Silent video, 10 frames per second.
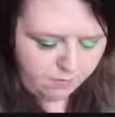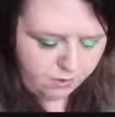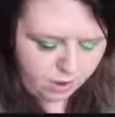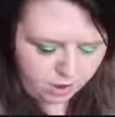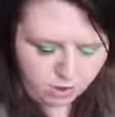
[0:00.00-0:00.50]
bit
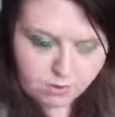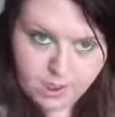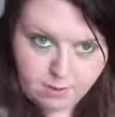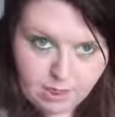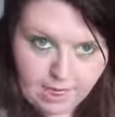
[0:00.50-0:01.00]
different than
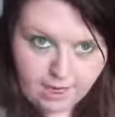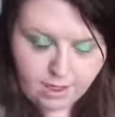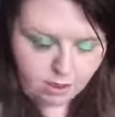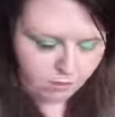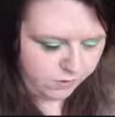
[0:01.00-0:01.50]
using
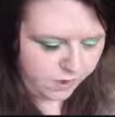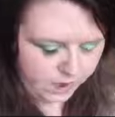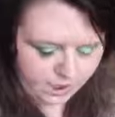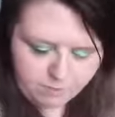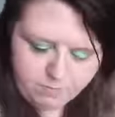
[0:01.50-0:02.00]
black,
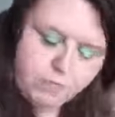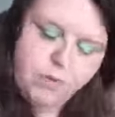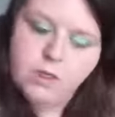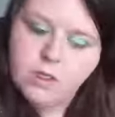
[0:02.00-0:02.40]
obviously.